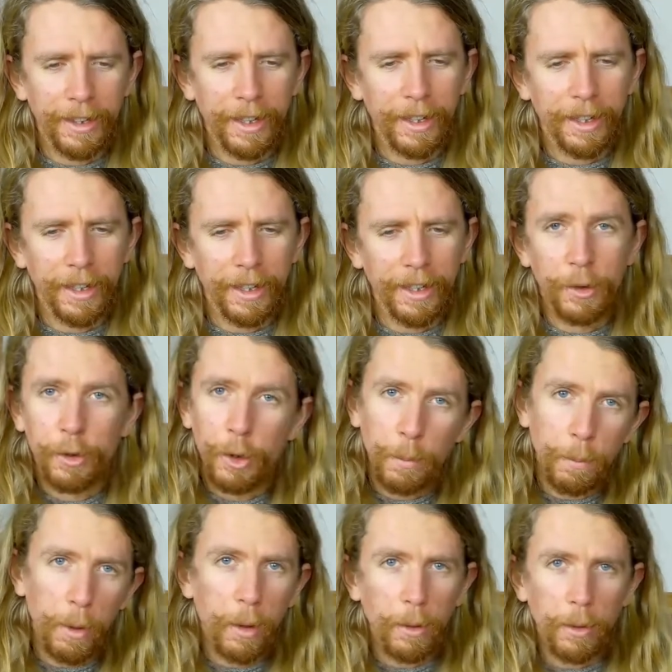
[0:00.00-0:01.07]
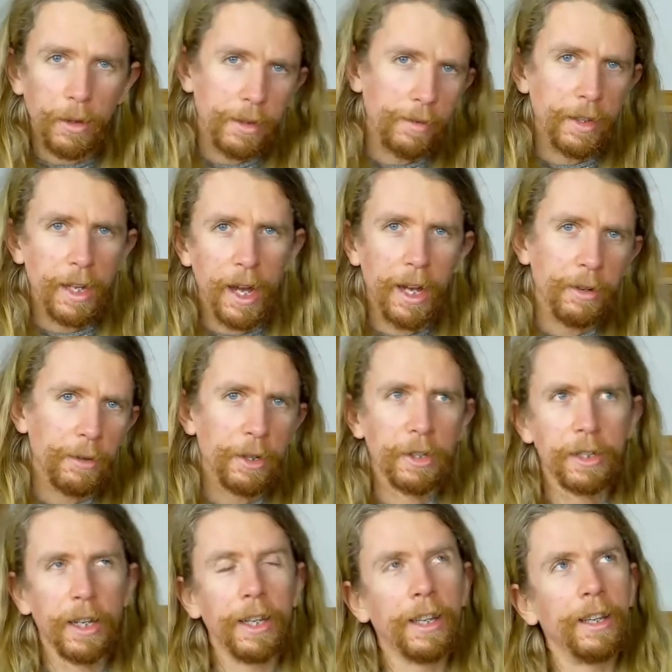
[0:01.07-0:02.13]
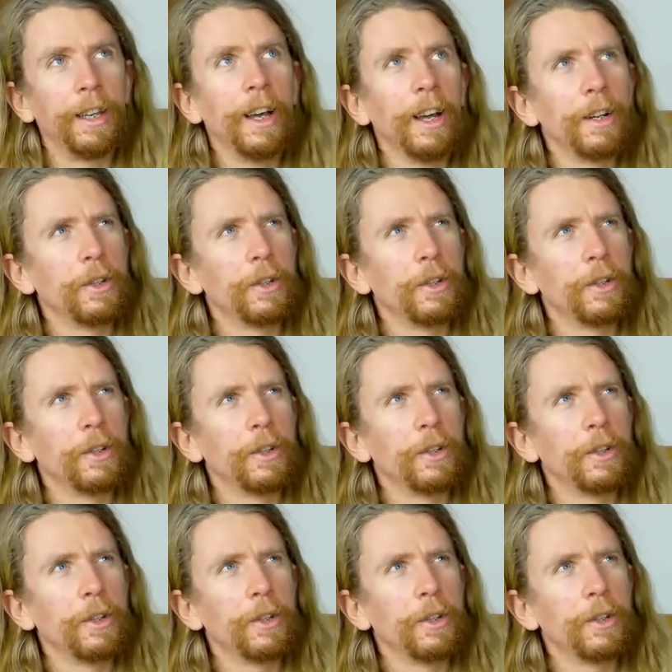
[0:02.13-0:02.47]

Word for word: the two poles of the Irish psyche,